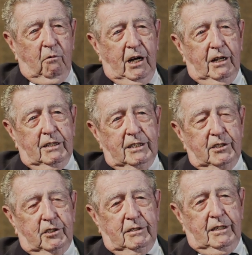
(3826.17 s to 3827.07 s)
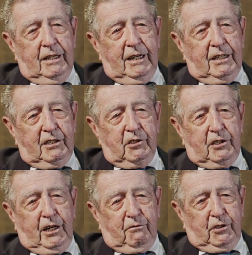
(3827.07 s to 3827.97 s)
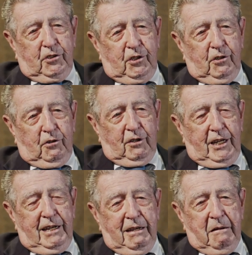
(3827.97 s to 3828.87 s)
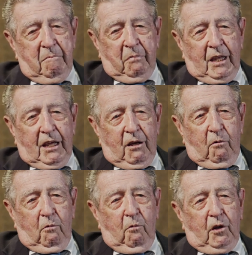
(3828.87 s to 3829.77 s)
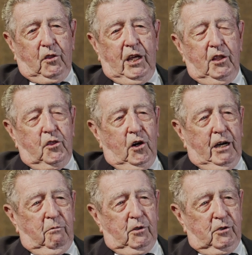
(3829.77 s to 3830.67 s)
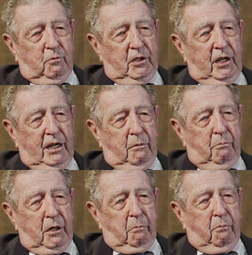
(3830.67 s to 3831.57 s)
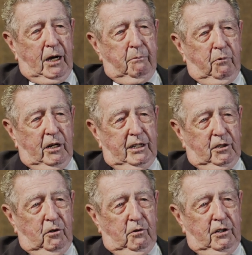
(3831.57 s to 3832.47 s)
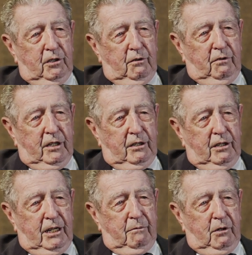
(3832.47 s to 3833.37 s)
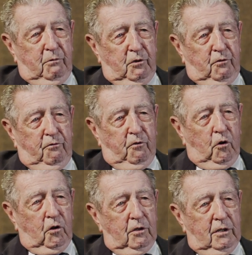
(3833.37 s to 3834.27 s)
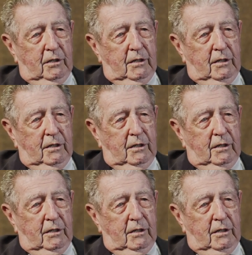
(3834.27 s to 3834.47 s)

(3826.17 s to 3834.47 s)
Well, these these countries, you know, they what they thought was we had a big pipeline going into Vietnam that was full,